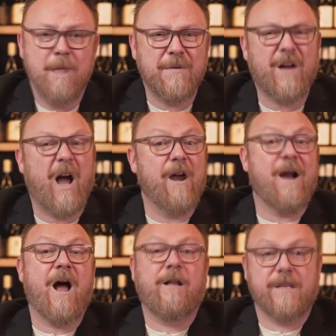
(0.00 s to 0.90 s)
but the
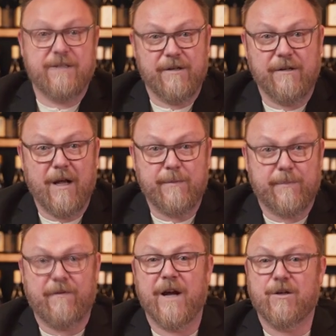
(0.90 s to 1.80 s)
higher altitude helps
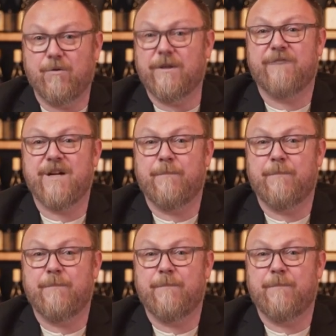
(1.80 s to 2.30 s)
provide cool enough